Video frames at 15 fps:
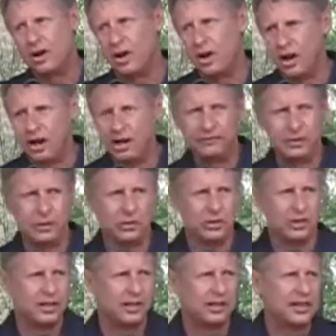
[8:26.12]
all of you,
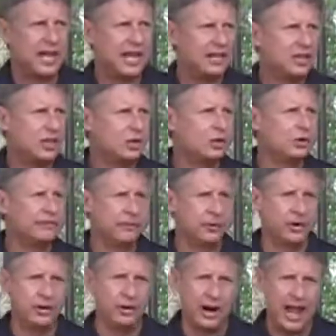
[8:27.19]
thank you
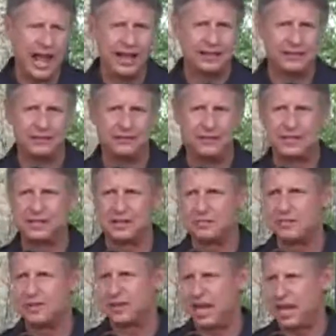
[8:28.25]
for your activism.
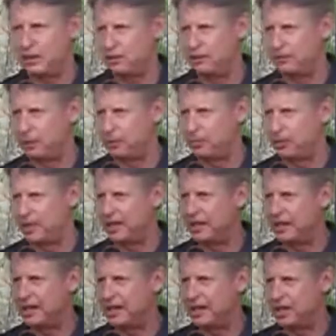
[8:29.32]
Thank you for
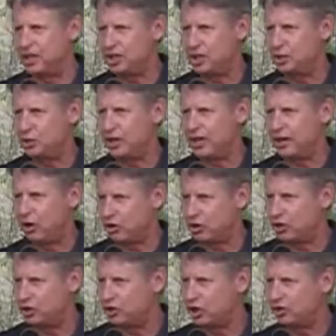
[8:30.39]
bringing an issue that
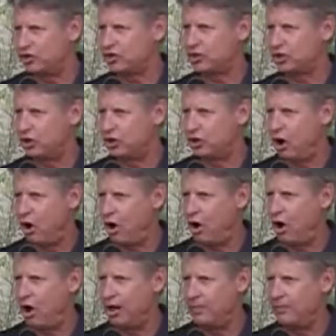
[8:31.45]
should concern
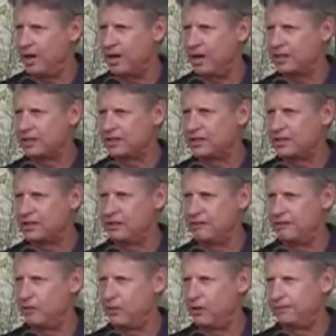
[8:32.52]
all Americans to
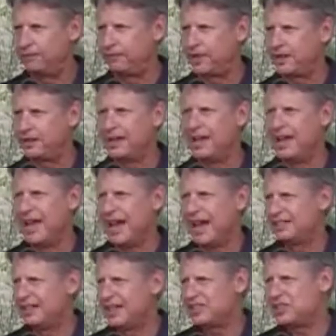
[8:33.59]
the forefront.
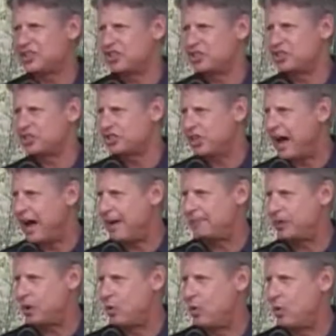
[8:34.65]
And let's
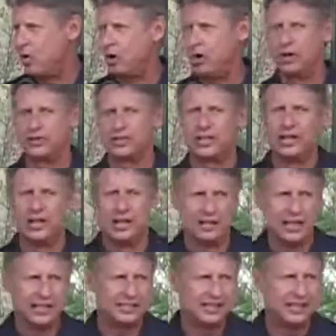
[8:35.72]
stop the wars.
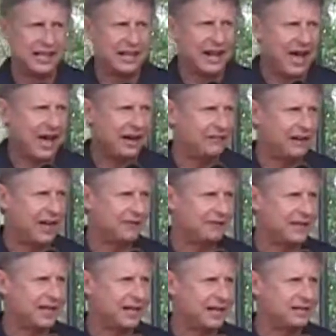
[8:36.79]
Let's get out of
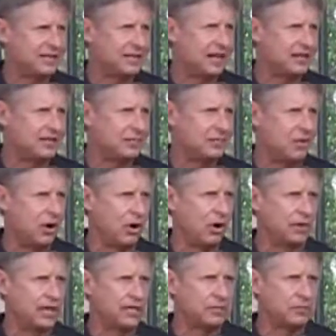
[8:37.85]
Afghanistan
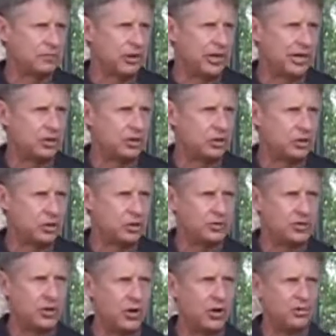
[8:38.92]
tomorrow. Let's bring the
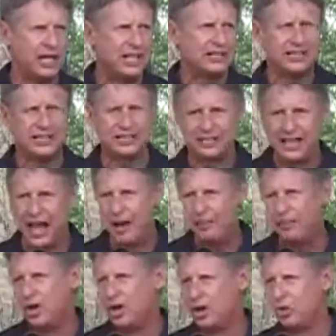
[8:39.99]
troops home. Let's
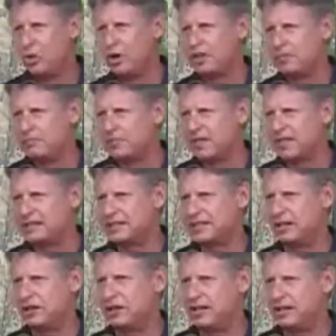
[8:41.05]
stop with
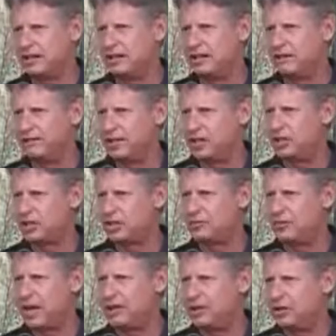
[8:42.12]
military intervention
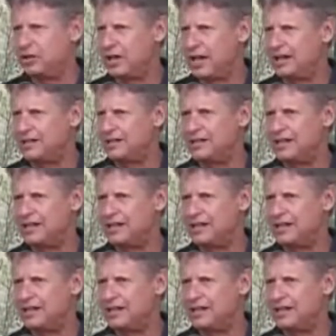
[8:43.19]
by the United